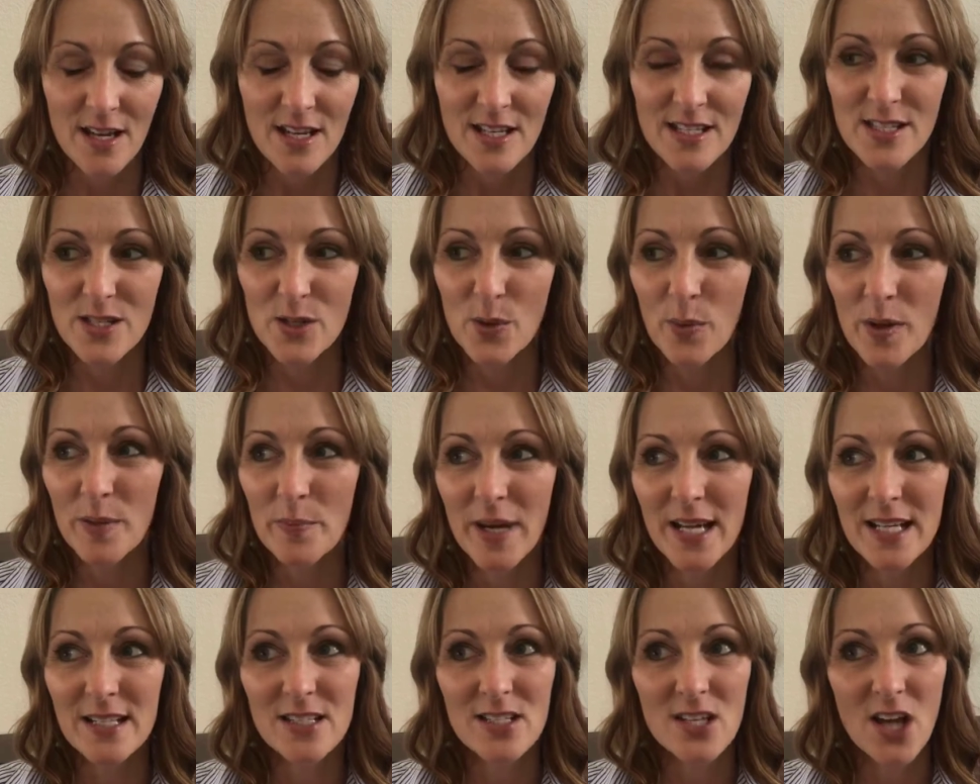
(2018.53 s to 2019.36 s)
So when
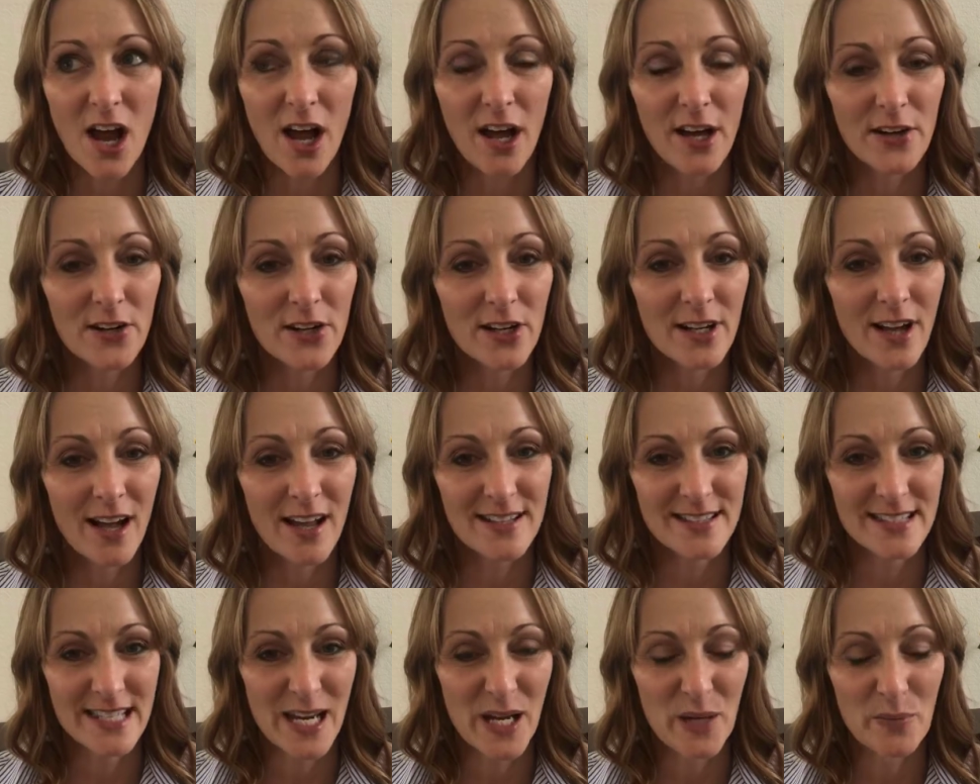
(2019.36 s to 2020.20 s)
my daughter
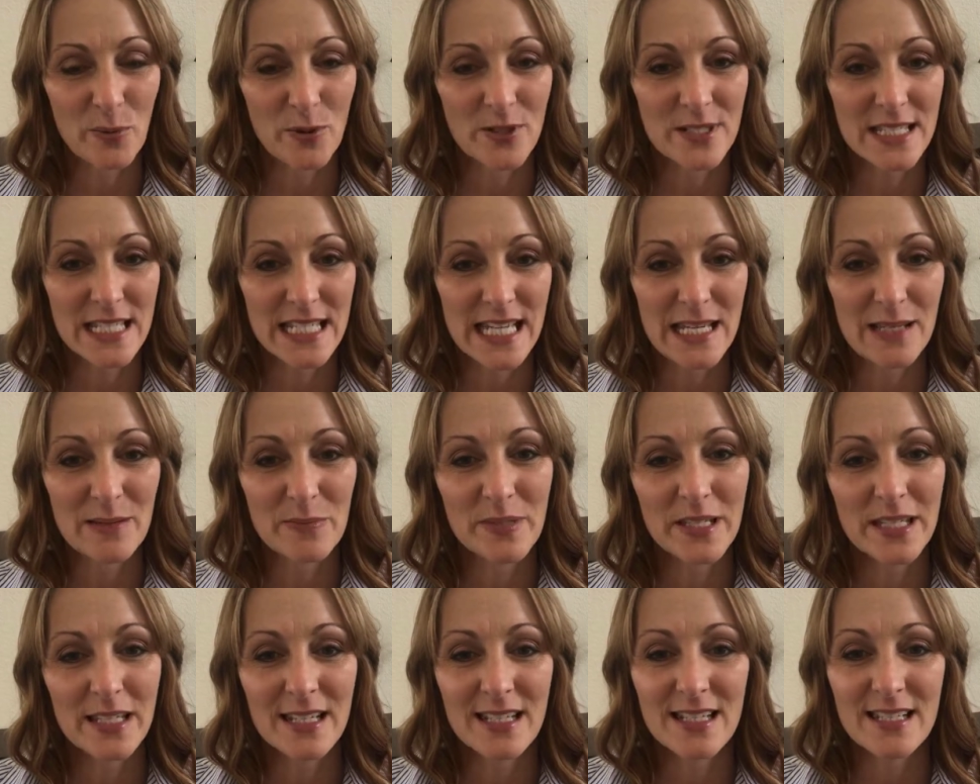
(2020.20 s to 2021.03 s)
got type 1
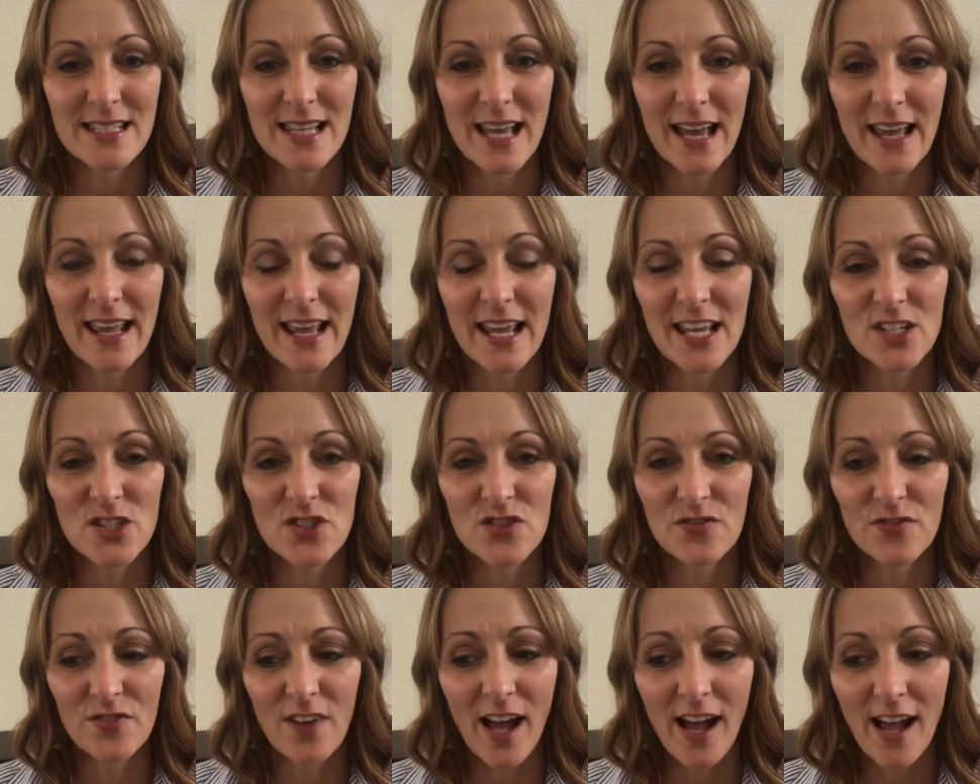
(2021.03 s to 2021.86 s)
diabetes at
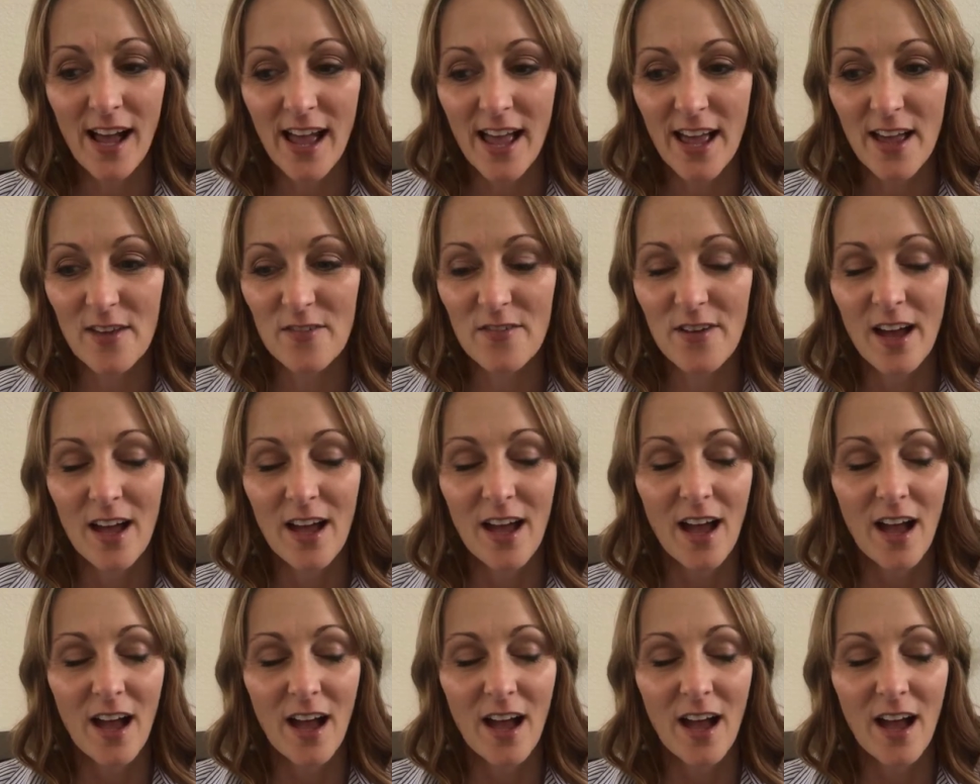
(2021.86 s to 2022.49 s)
age 5,